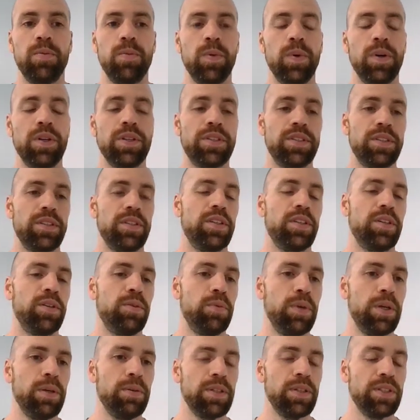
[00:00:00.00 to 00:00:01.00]
what
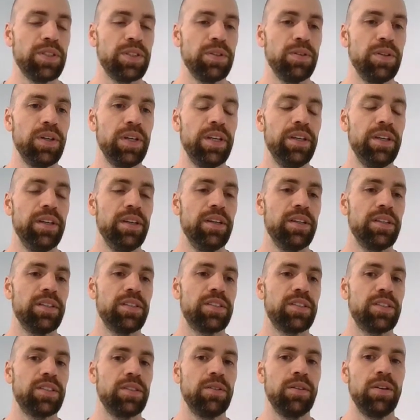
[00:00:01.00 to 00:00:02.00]
we will do here
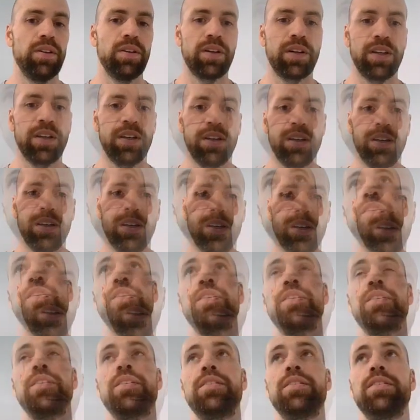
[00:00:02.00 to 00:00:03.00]
is to look at
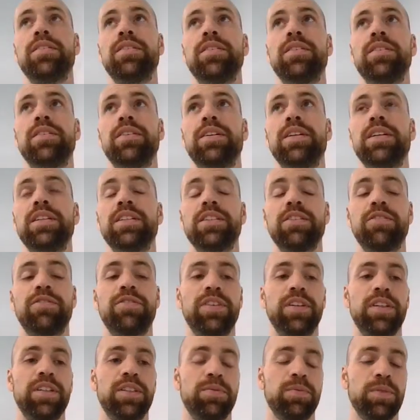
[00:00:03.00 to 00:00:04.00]
the
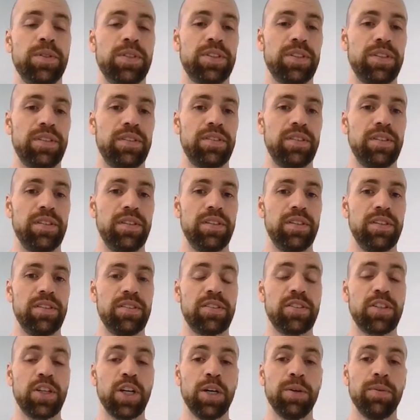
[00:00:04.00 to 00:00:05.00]
interface which is
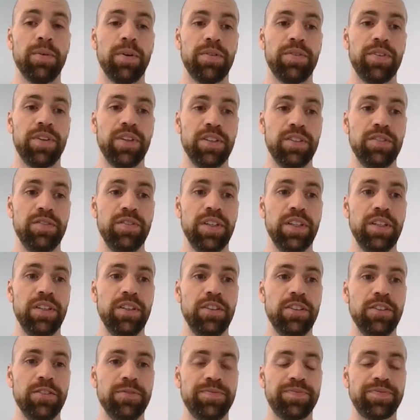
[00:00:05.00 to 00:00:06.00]
in scope of this
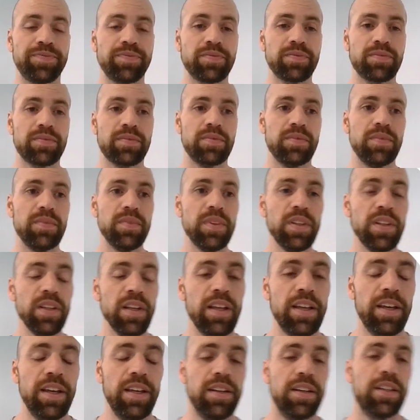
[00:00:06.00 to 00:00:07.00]
video.
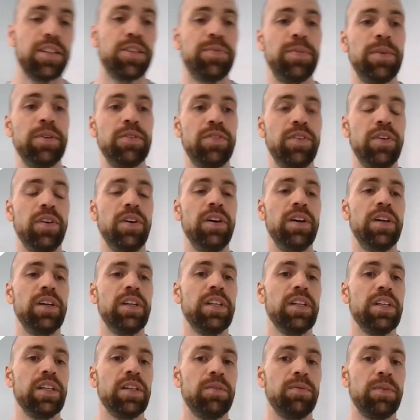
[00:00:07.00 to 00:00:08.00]
And as before,
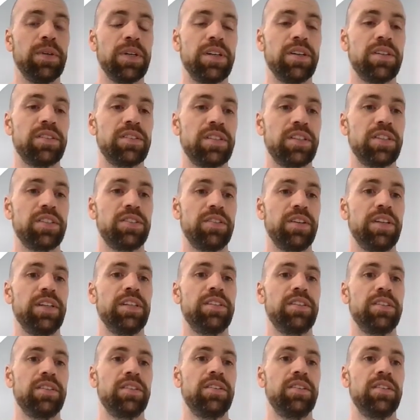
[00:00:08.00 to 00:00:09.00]
we
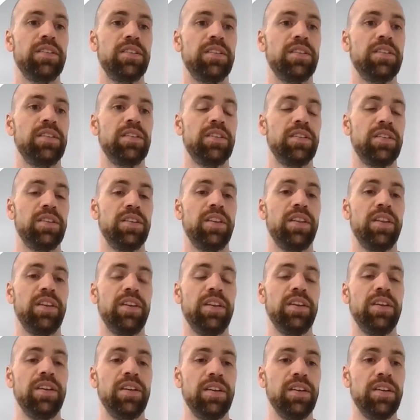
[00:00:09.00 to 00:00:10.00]
concentrate on
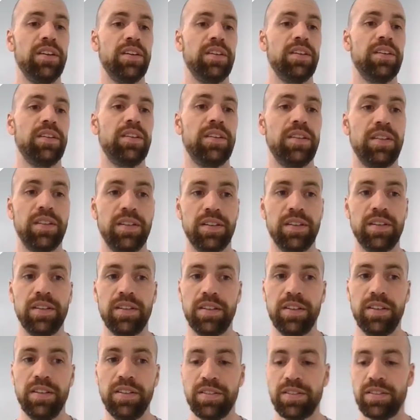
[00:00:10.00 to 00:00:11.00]

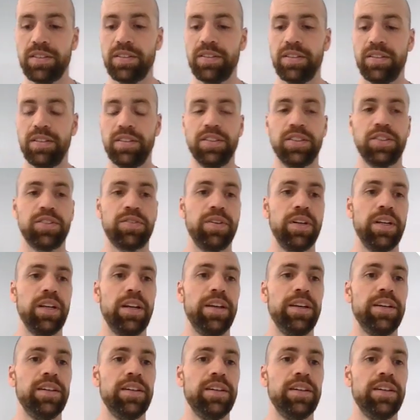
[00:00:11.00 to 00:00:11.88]
these 3